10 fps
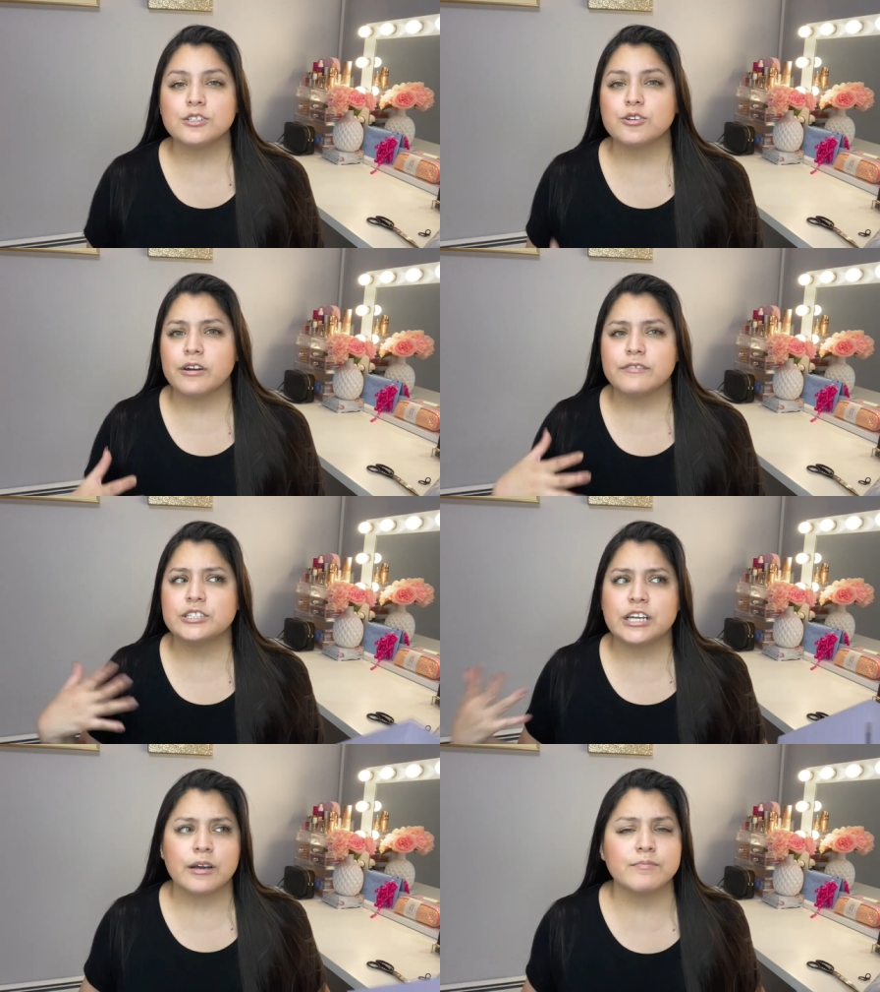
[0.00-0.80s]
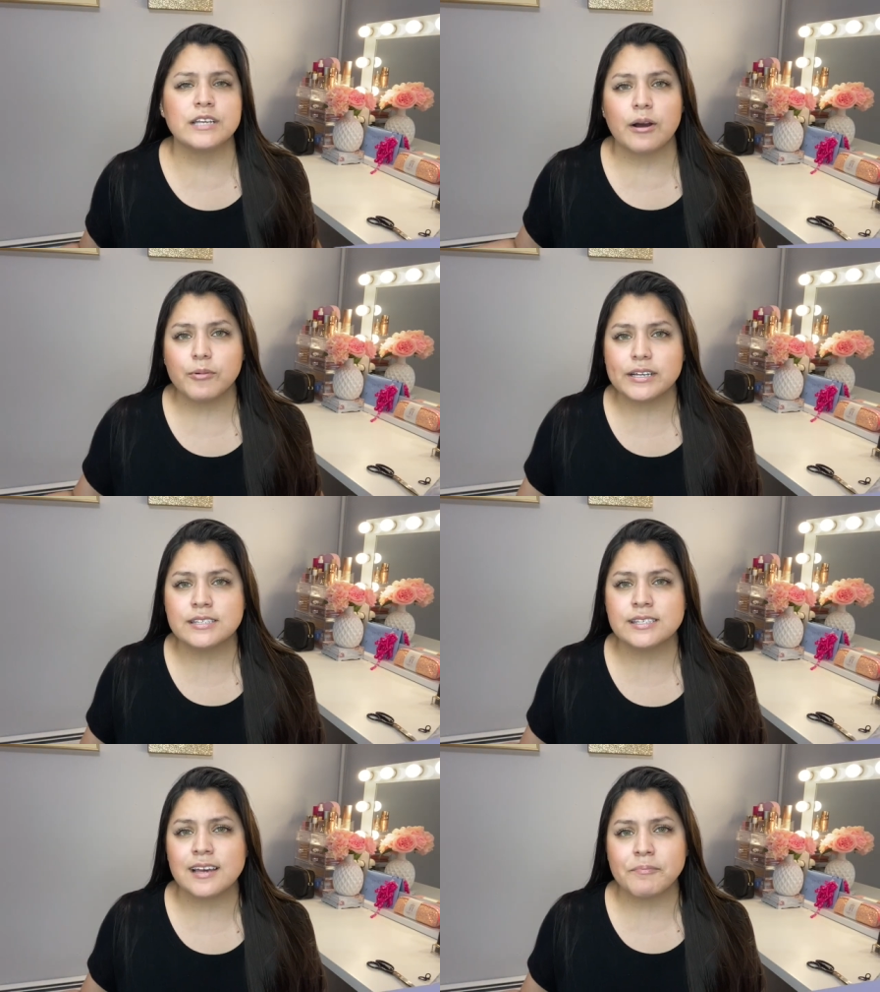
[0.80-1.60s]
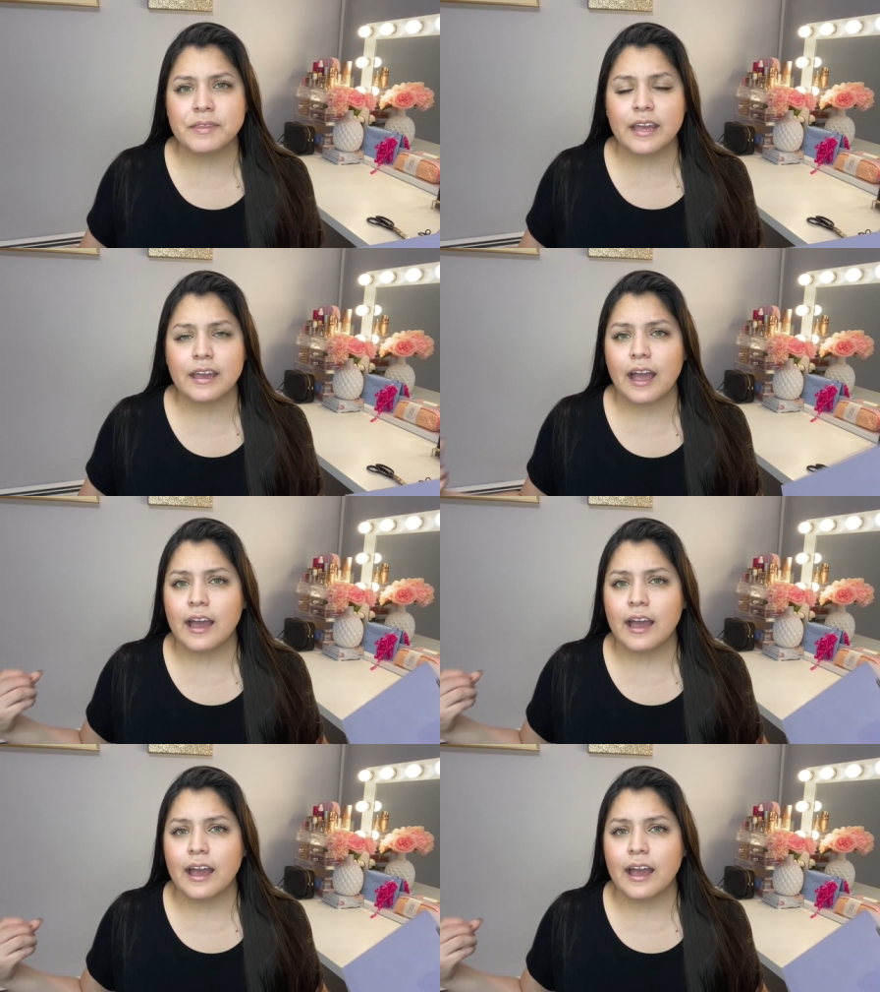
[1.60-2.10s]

So if she comes out with something,